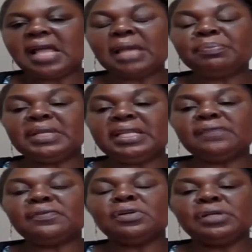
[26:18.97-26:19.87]
I
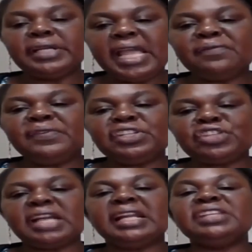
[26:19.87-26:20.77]
believe every
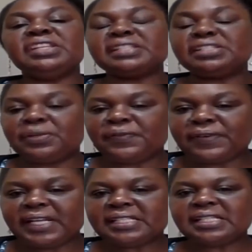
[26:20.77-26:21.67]
challenge is
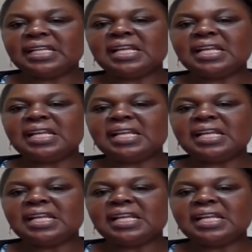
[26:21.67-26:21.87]
different